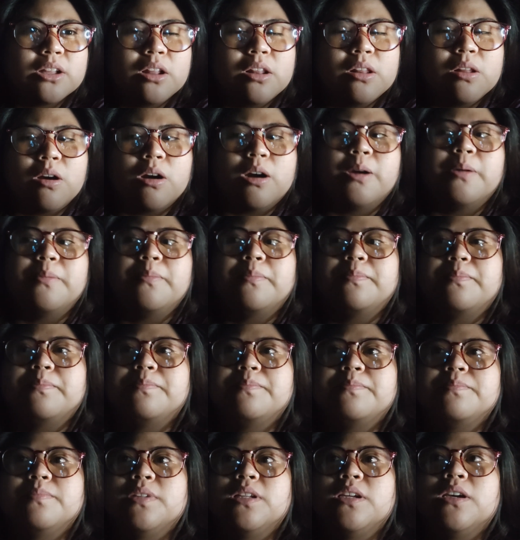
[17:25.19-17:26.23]

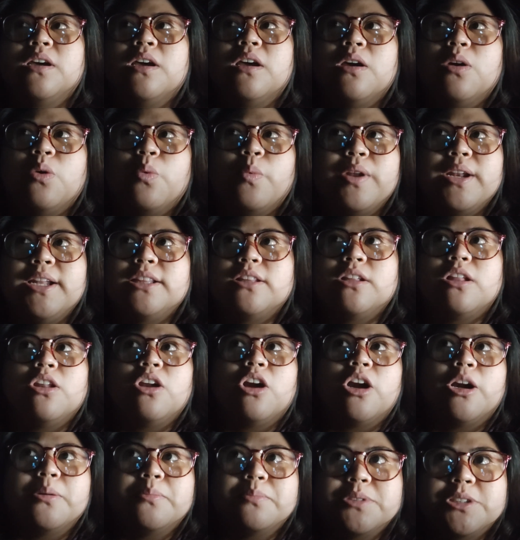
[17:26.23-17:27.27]

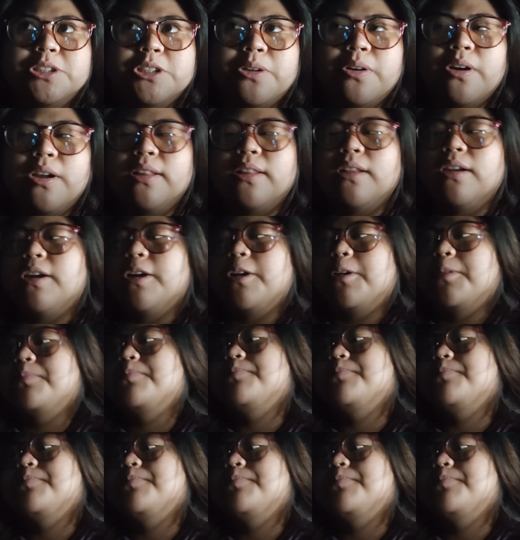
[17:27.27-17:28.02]
alarms rather.